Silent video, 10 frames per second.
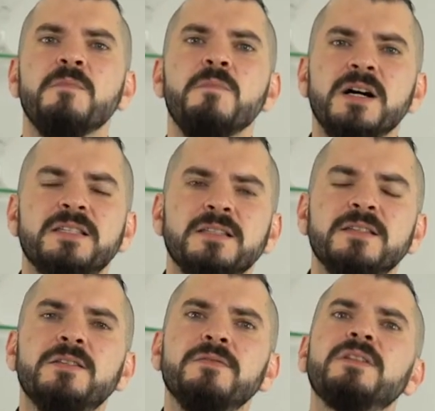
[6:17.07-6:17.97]
Bartenders
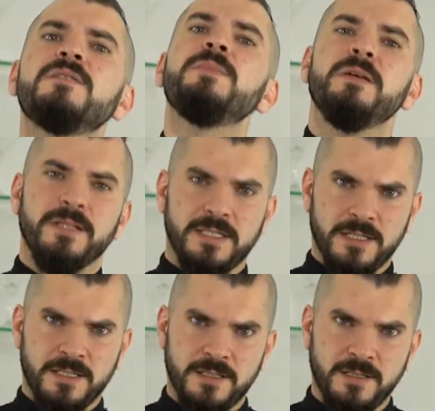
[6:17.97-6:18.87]
serve
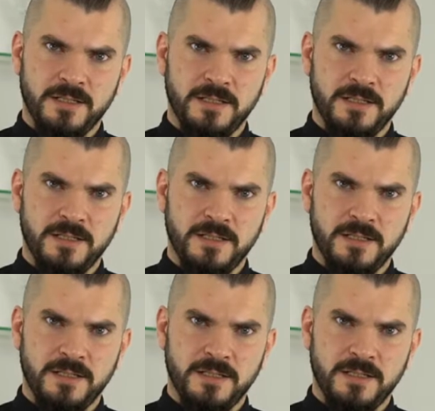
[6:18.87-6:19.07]
experiences.